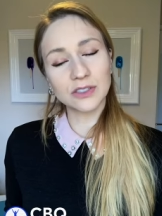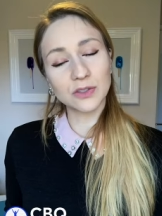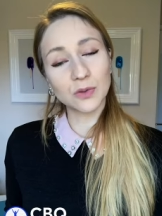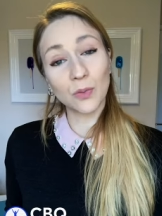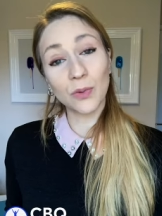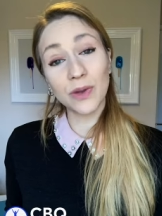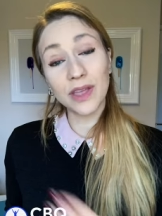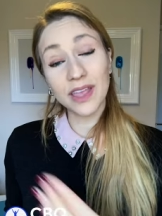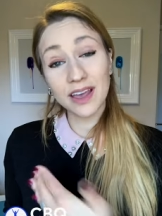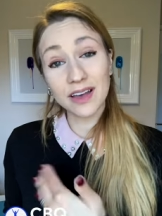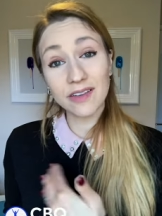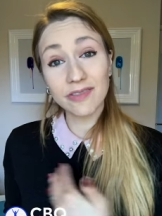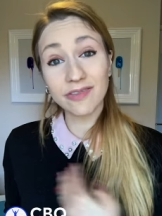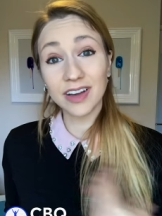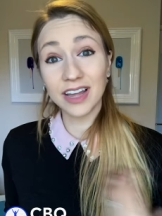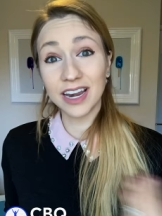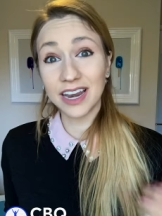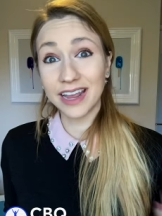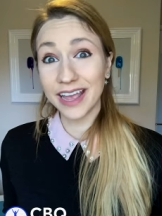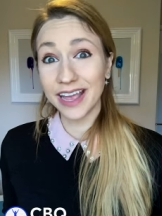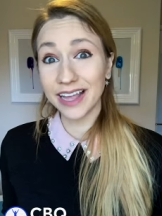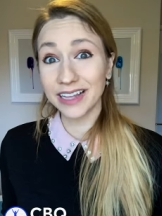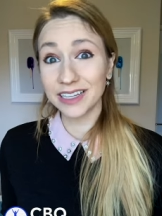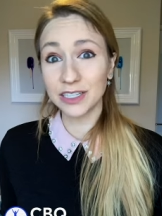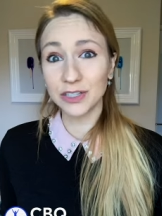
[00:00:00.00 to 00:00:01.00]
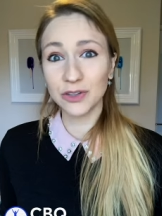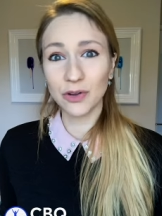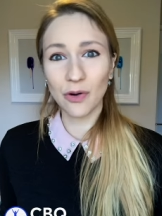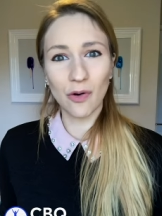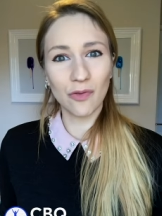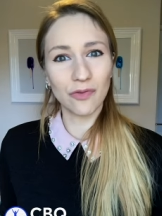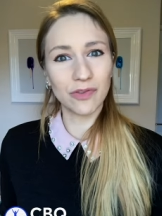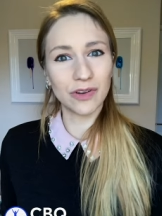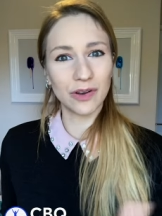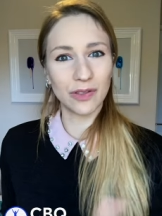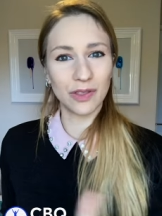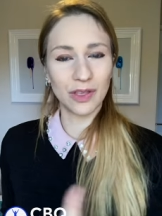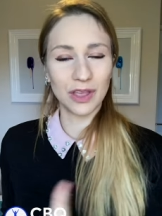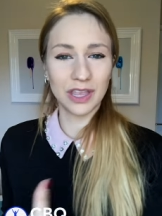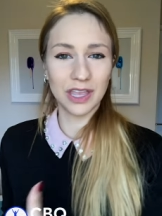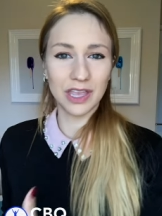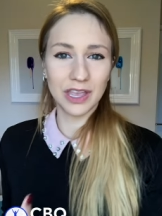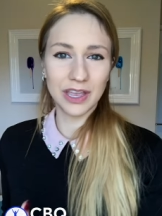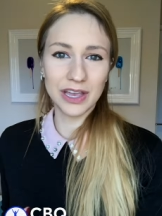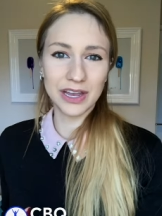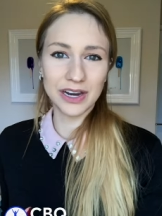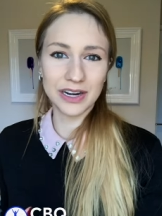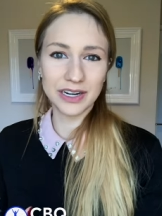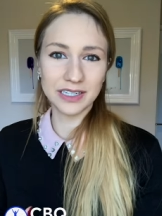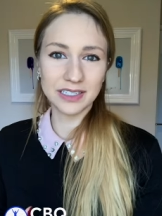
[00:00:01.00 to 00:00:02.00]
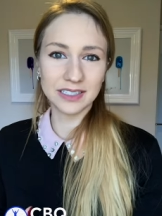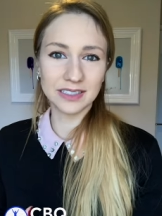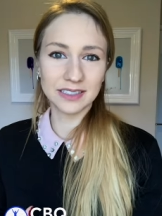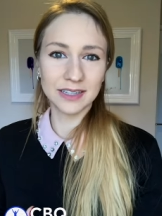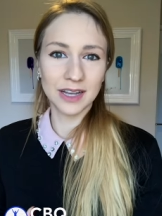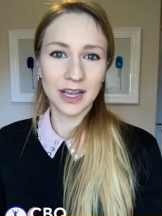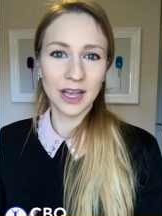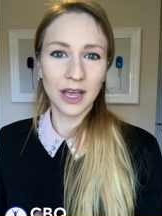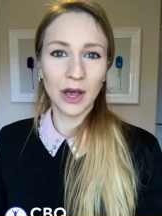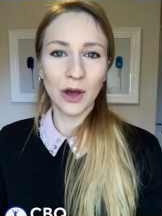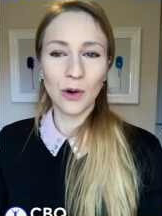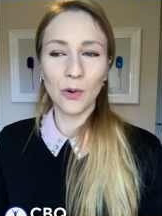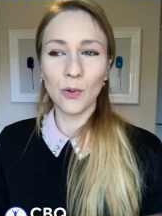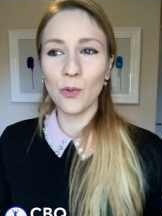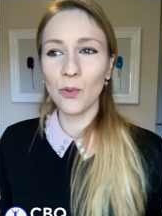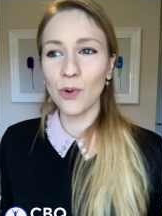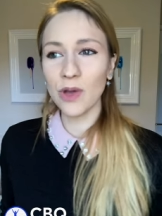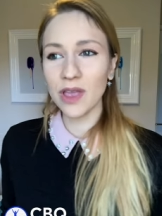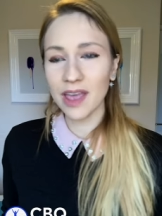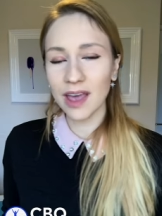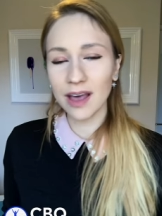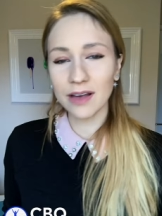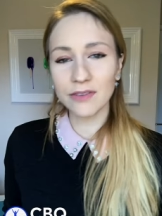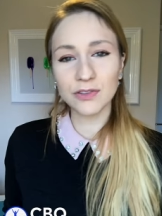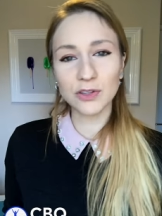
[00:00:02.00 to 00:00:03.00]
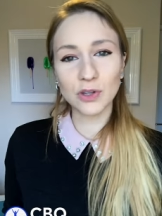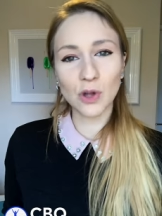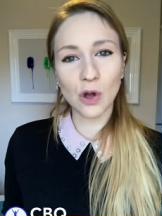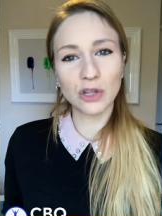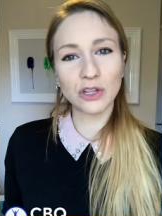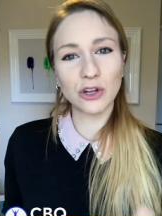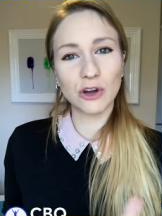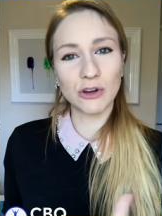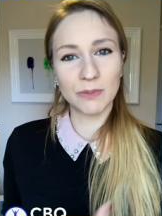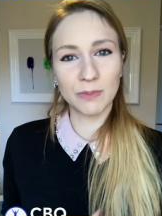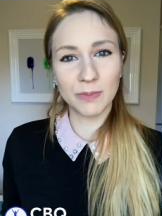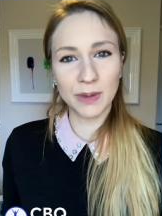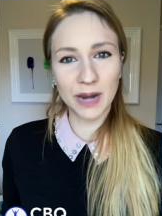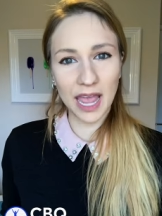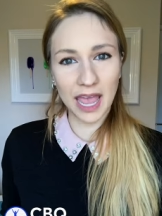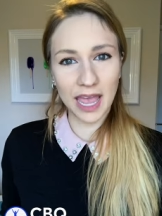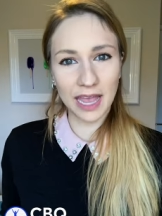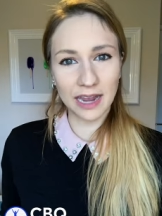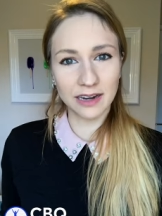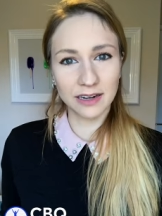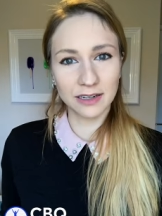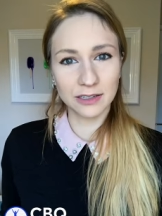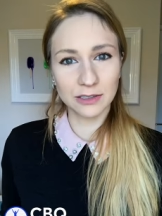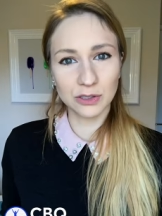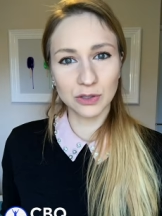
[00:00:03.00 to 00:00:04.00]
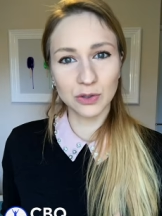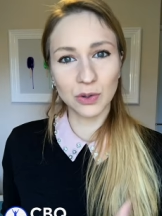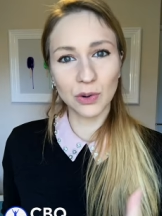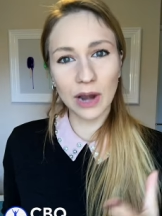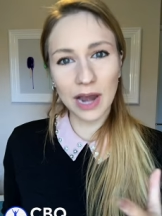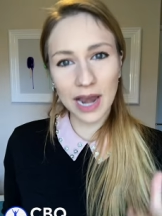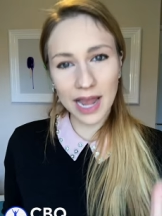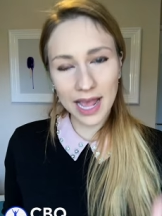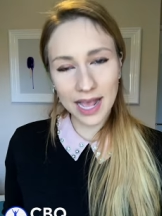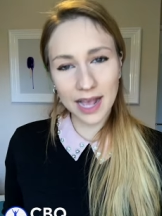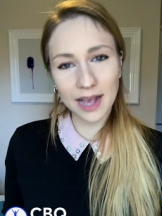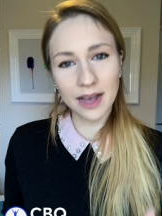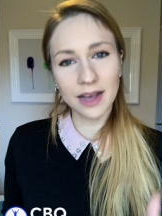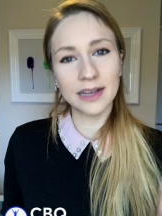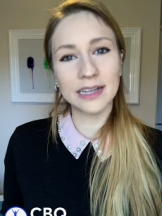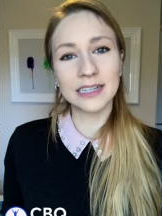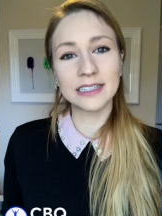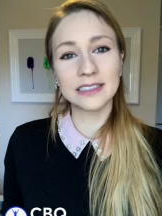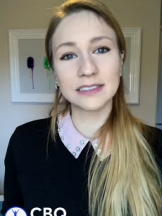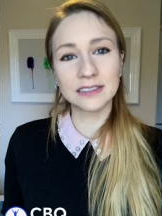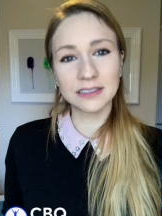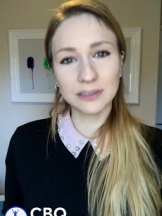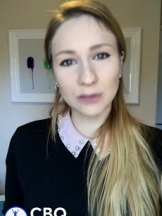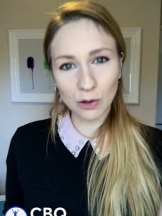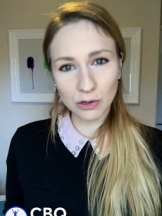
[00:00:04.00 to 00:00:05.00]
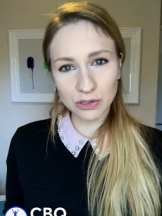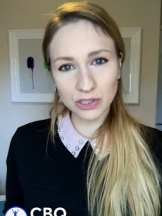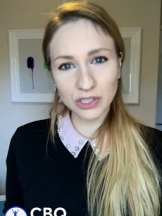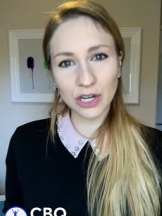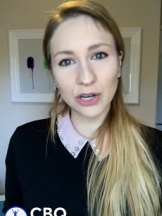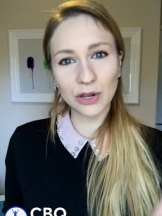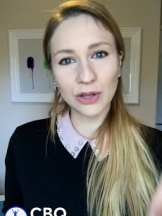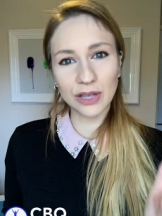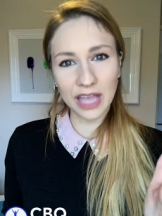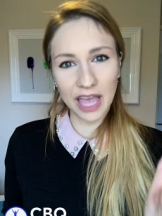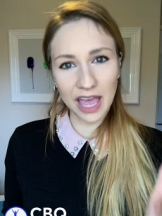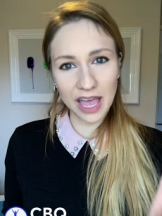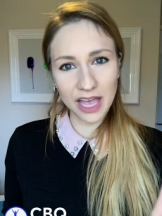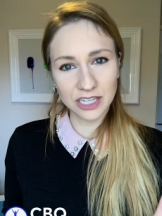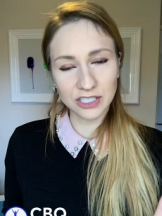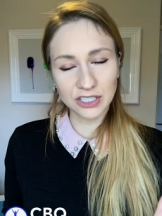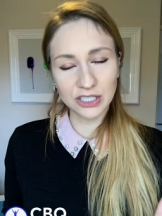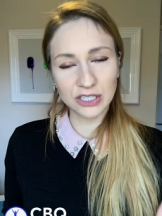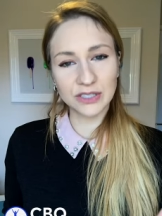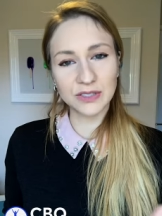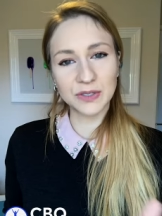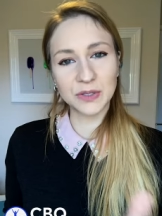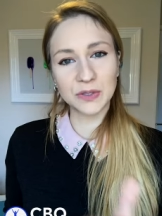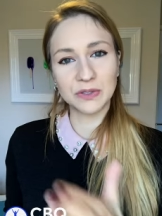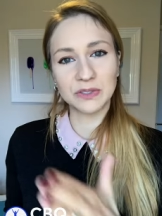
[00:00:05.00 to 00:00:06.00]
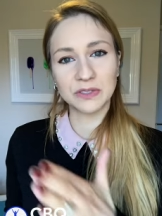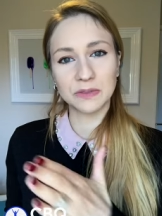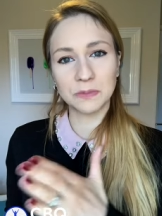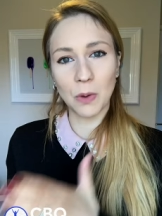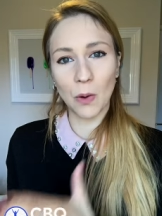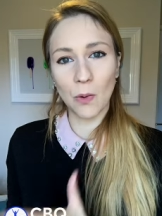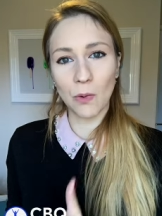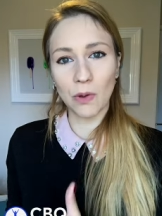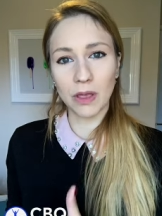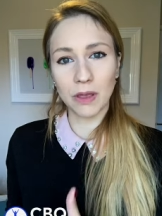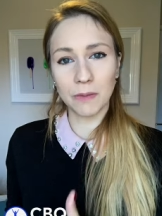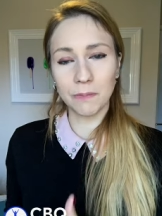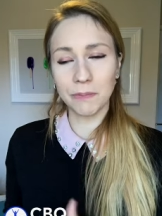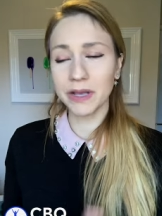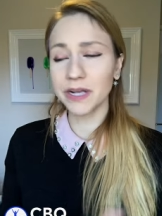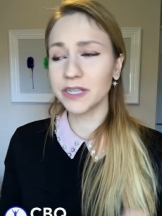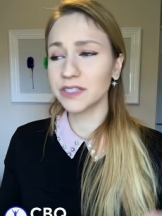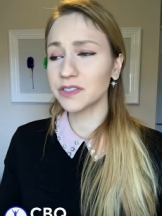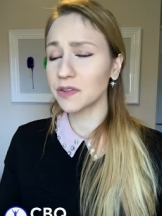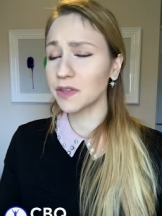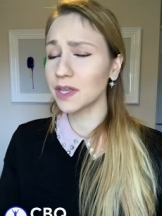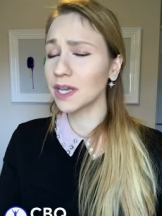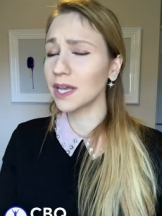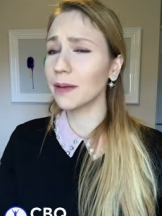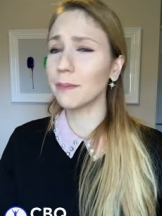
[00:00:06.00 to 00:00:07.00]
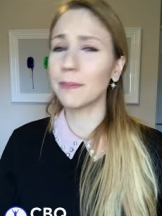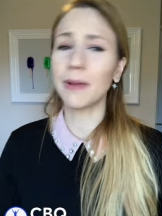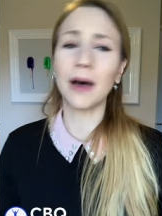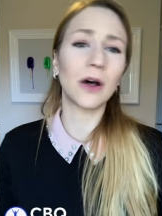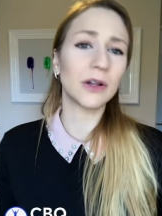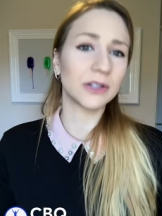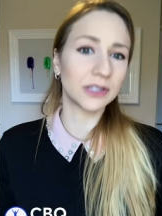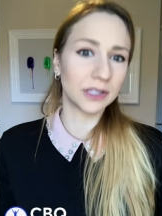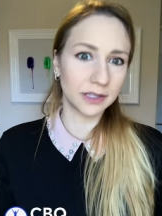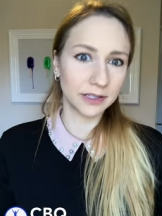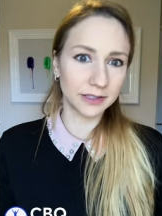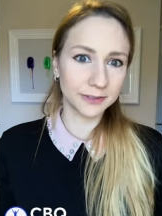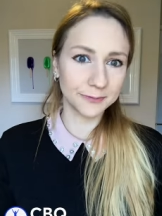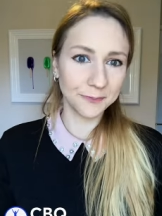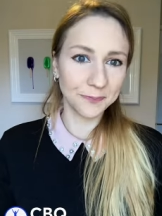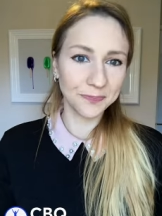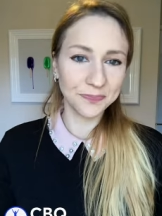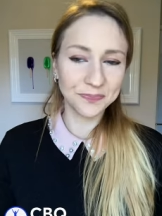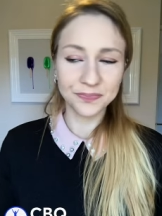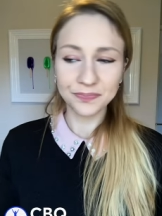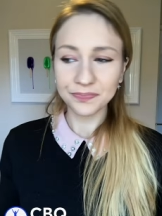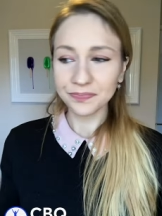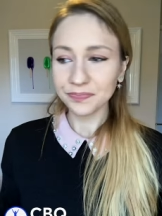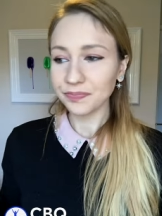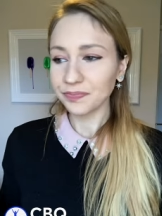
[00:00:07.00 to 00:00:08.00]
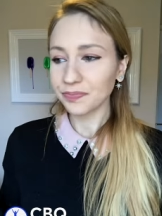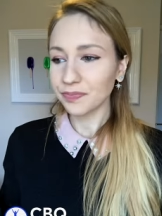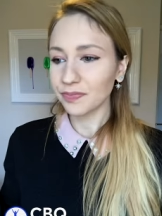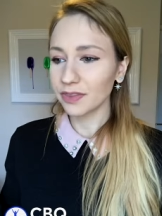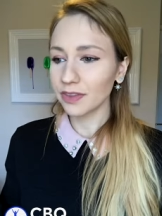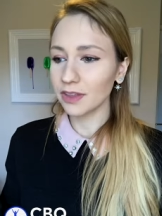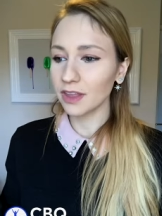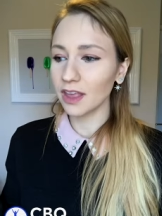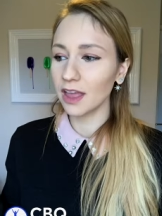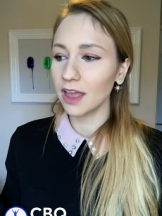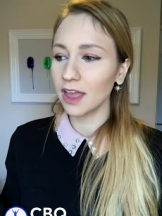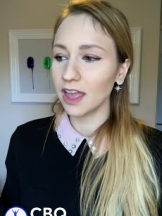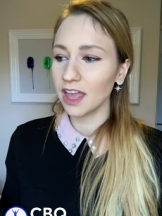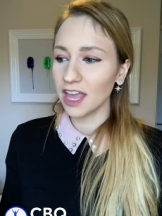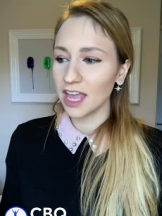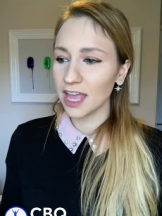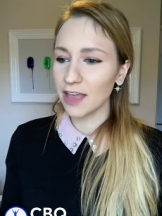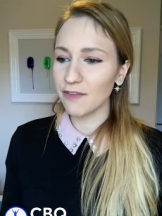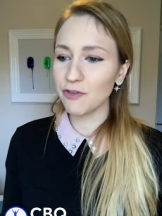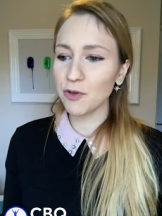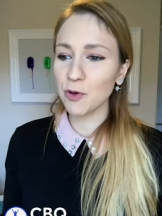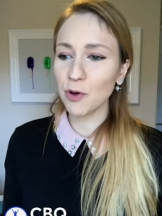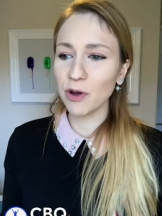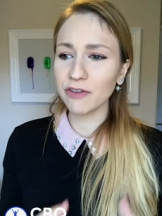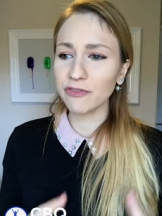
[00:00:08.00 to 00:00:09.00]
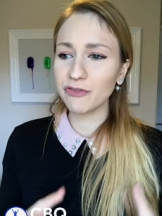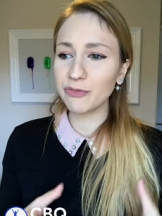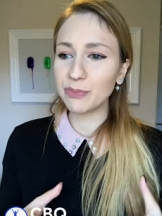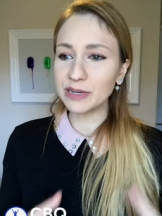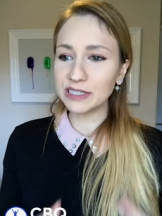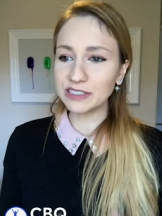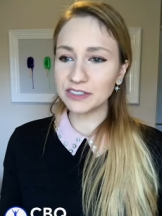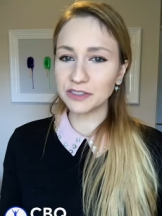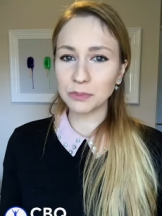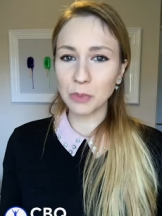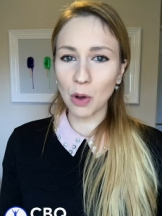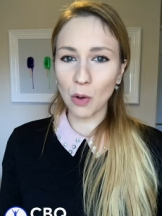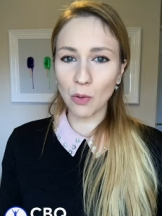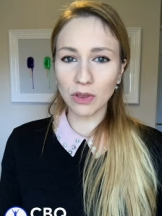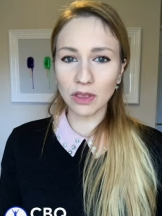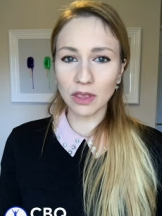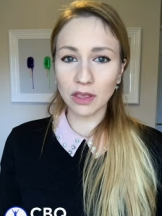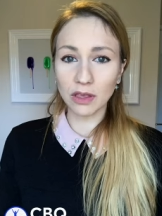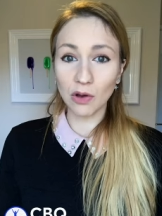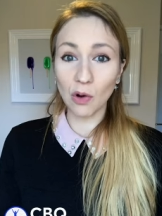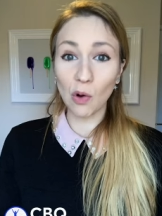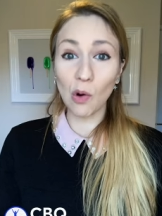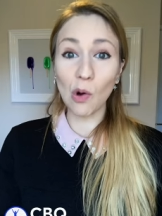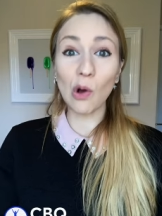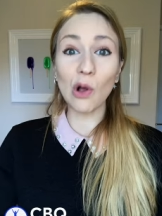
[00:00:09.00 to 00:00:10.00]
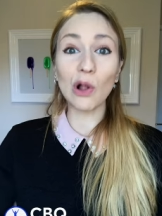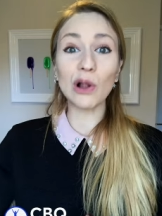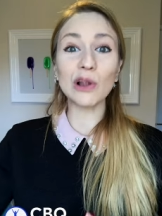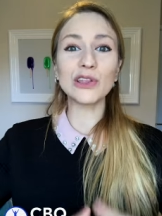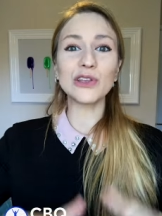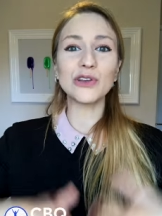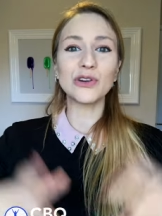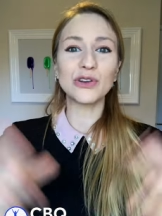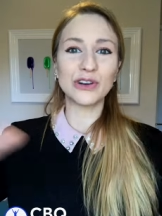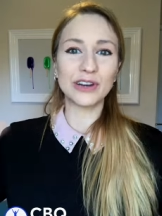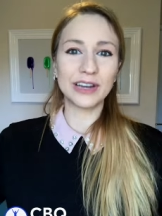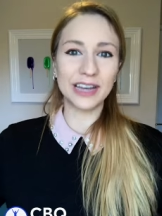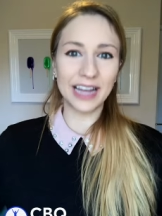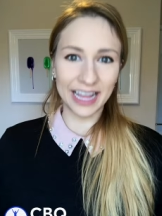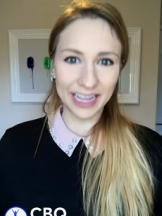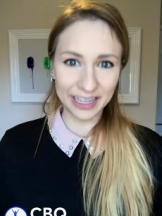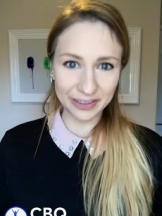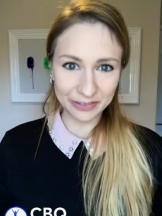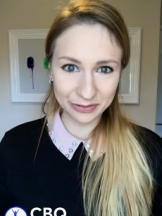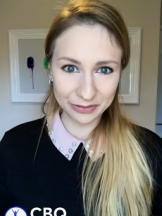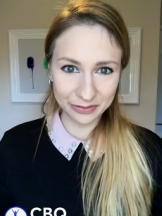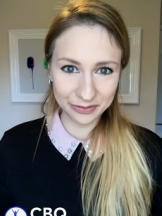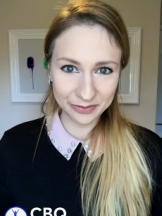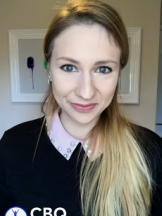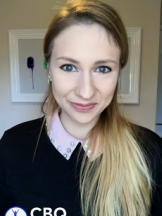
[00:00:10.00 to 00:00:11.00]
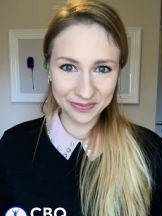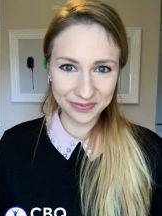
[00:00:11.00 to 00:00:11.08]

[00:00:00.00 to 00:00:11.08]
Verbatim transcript: we have created over the years. We have taught our brain to link social occasions to smoking because think about it. If you have been smoking all your life,